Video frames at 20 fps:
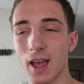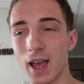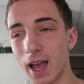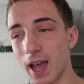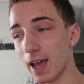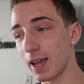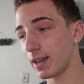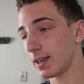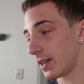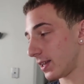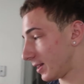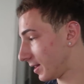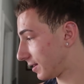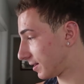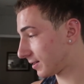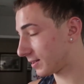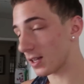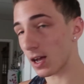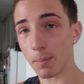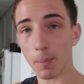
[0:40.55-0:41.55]
and
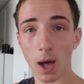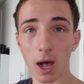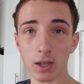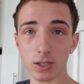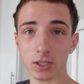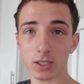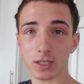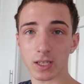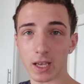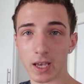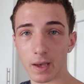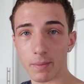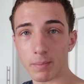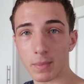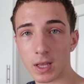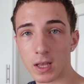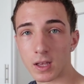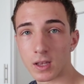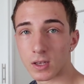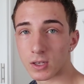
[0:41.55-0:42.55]
apology to
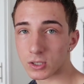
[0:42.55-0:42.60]
him.